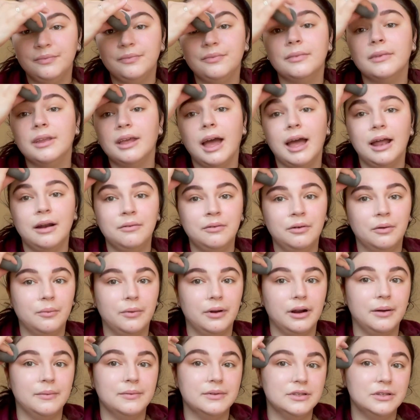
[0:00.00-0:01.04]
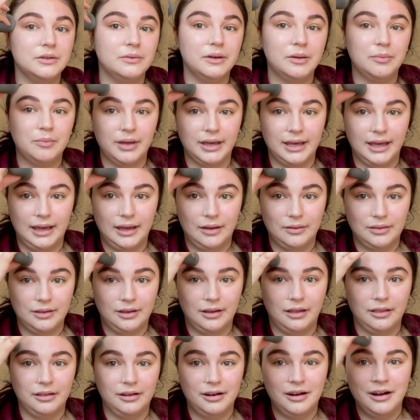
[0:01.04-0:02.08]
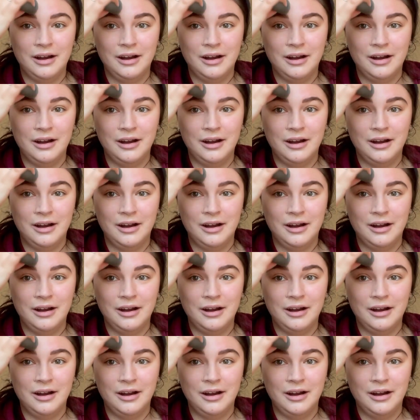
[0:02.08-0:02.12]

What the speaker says: I don't know what I was doing picking out the color.